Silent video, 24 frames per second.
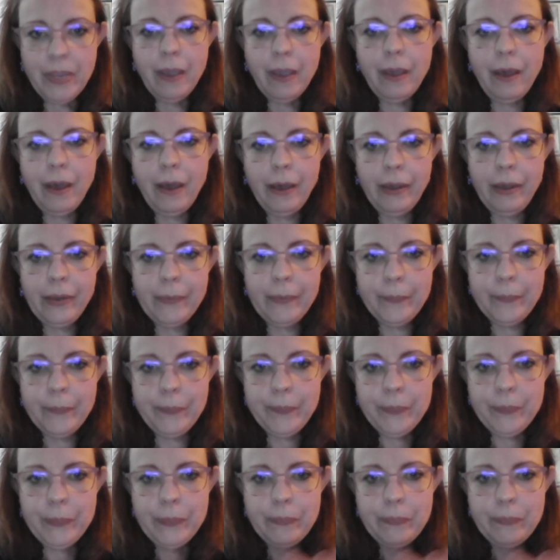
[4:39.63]

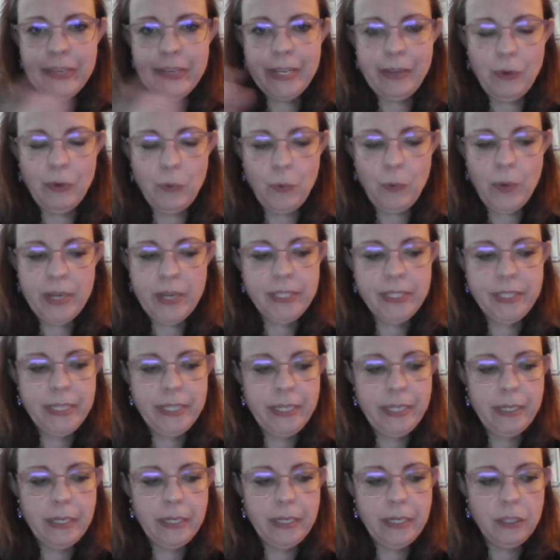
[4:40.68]
It
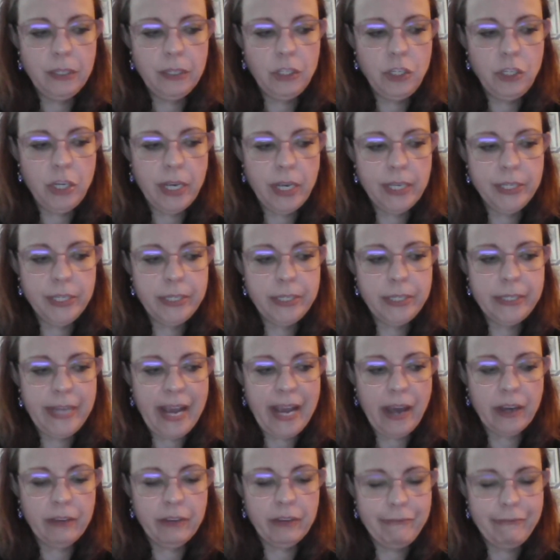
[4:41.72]
wasn't just
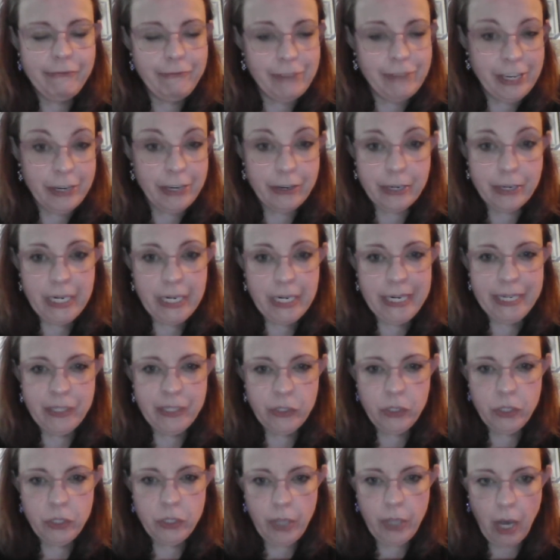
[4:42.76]
out of fear
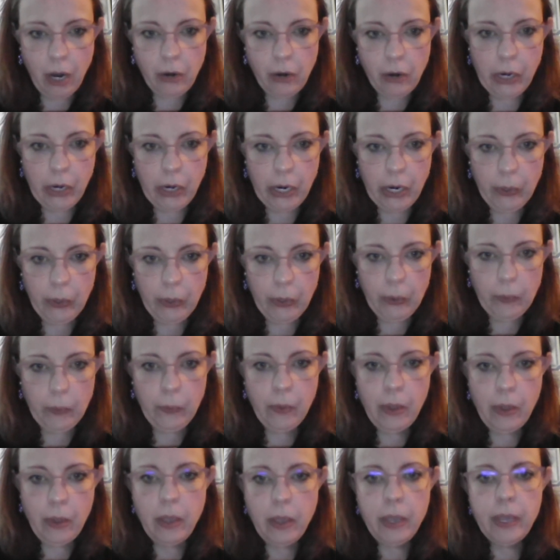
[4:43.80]
and sorrow.
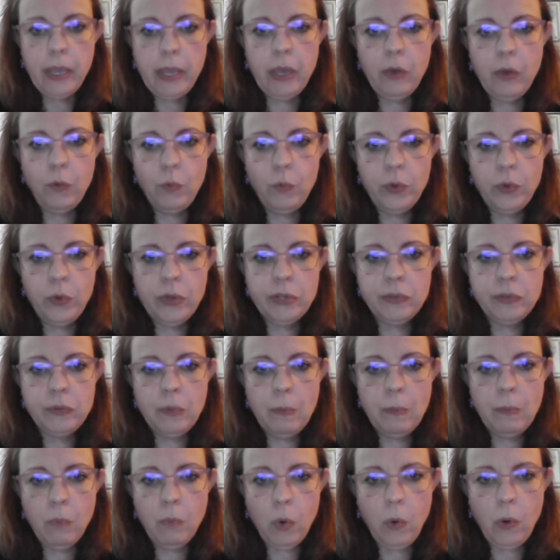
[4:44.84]
It
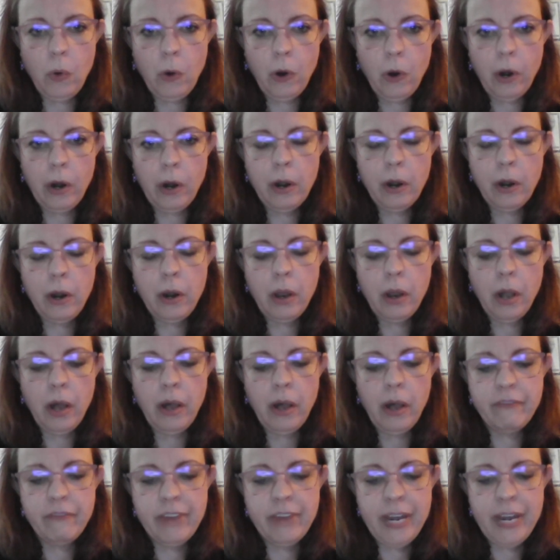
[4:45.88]
was more
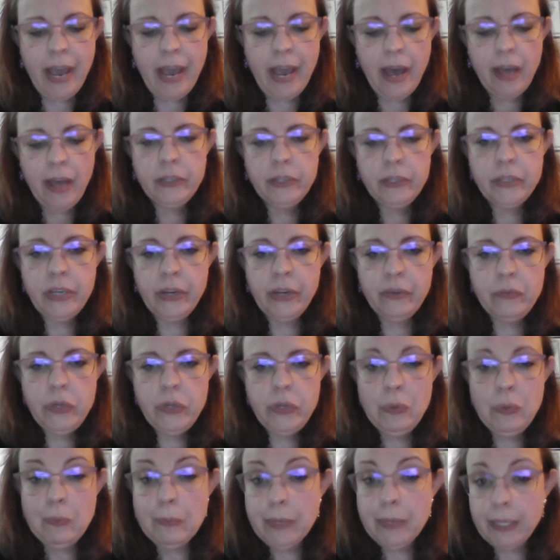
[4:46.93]
of an act of
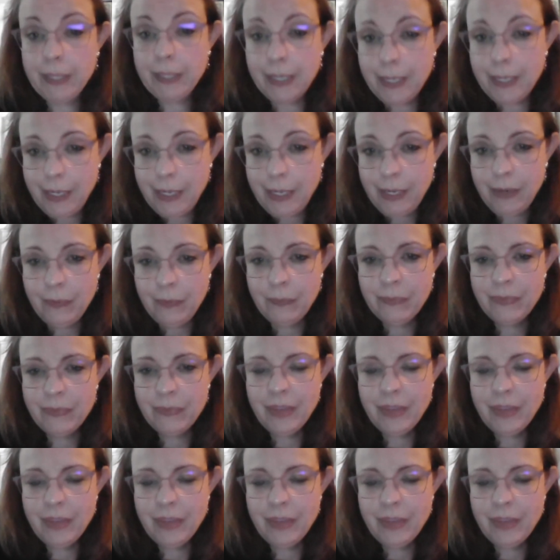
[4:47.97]
humility.